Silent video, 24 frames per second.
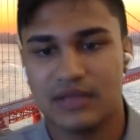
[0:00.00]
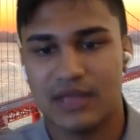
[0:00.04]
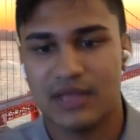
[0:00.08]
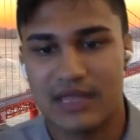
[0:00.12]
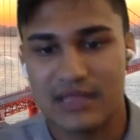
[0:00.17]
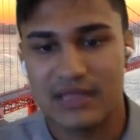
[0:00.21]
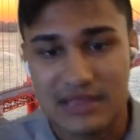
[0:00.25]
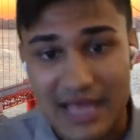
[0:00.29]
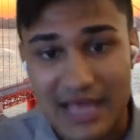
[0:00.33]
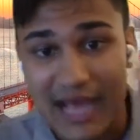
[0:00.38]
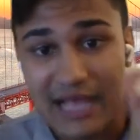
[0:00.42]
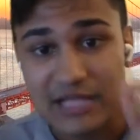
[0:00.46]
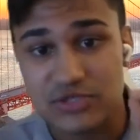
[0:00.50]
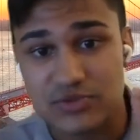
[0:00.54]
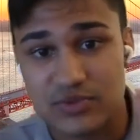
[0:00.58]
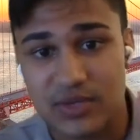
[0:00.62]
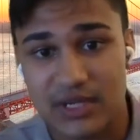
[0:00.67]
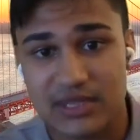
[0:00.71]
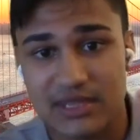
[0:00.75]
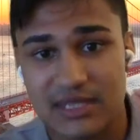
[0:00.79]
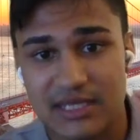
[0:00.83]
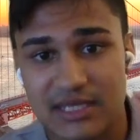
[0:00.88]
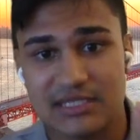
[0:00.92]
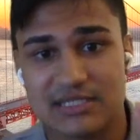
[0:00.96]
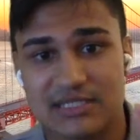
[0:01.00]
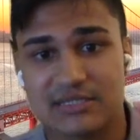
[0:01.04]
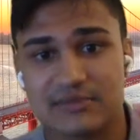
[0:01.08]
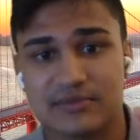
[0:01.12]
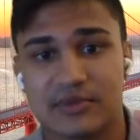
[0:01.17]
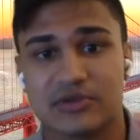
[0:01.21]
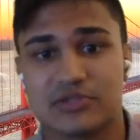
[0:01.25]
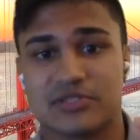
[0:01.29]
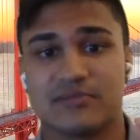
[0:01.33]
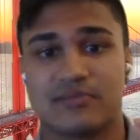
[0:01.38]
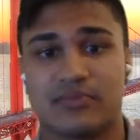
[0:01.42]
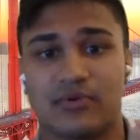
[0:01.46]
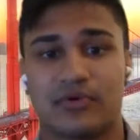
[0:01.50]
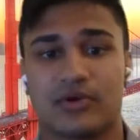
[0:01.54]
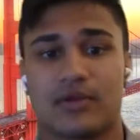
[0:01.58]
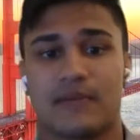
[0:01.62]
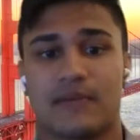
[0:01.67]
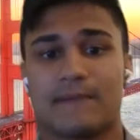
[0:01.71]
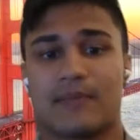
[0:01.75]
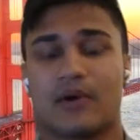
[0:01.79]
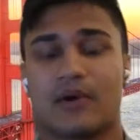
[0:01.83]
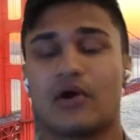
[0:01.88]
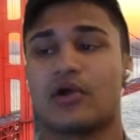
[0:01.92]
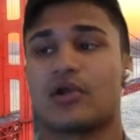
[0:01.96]
And that's what I think is the most
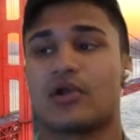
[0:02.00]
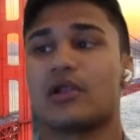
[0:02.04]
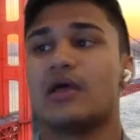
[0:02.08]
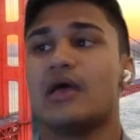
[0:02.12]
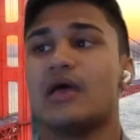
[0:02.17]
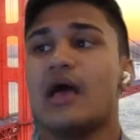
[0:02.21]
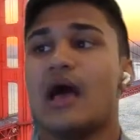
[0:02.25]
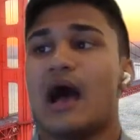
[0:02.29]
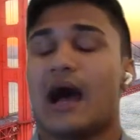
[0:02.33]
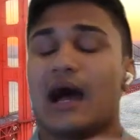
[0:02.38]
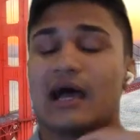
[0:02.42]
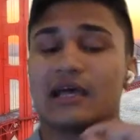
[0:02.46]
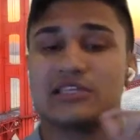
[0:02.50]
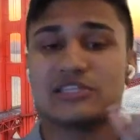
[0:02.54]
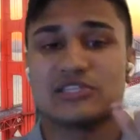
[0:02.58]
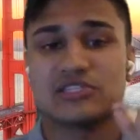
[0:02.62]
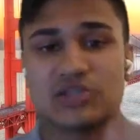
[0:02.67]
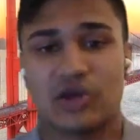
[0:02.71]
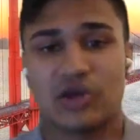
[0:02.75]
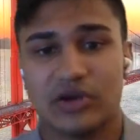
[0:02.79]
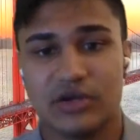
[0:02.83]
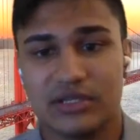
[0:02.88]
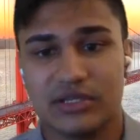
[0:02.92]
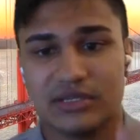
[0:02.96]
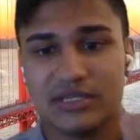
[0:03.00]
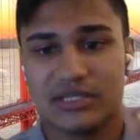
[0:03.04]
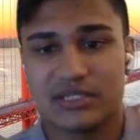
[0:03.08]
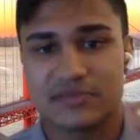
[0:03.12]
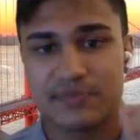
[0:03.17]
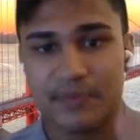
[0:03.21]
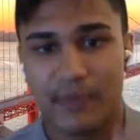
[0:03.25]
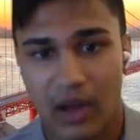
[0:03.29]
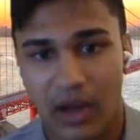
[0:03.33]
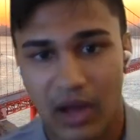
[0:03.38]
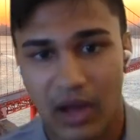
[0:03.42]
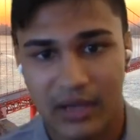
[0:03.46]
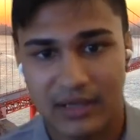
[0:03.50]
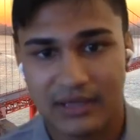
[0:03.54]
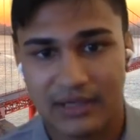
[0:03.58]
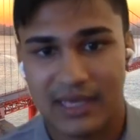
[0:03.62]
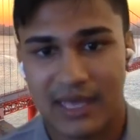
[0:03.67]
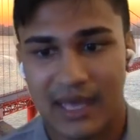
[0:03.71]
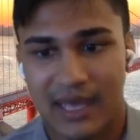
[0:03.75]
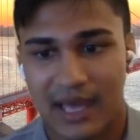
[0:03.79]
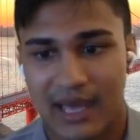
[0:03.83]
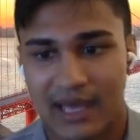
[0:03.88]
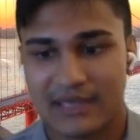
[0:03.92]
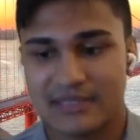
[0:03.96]
important part. I started this
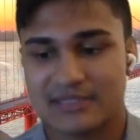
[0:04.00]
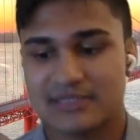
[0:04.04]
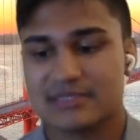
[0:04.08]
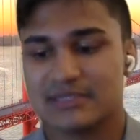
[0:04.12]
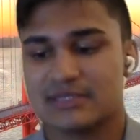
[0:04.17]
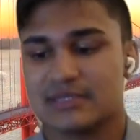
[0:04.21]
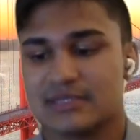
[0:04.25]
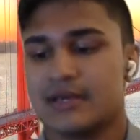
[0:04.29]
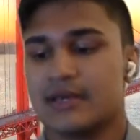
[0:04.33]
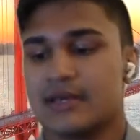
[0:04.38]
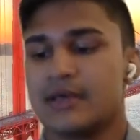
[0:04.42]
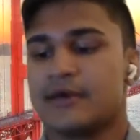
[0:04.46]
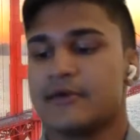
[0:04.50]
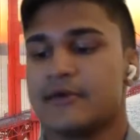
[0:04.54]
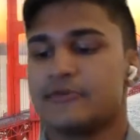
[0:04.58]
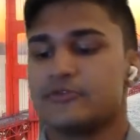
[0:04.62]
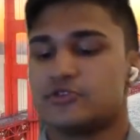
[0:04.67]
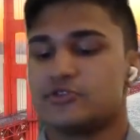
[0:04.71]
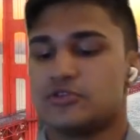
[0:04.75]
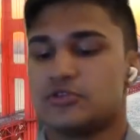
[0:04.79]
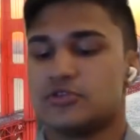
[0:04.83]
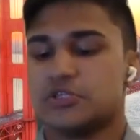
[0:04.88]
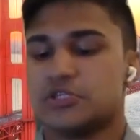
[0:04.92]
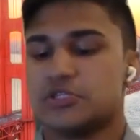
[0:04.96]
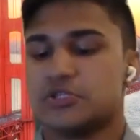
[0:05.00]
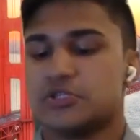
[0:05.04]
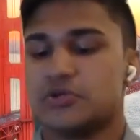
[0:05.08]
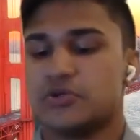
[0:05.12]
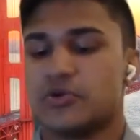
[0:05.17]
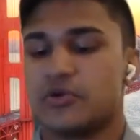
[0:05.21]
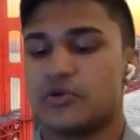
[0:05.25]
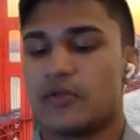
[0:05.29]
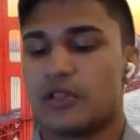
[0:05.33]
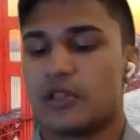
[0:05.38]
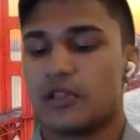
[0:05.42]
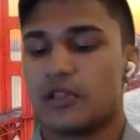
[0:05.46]
podcast to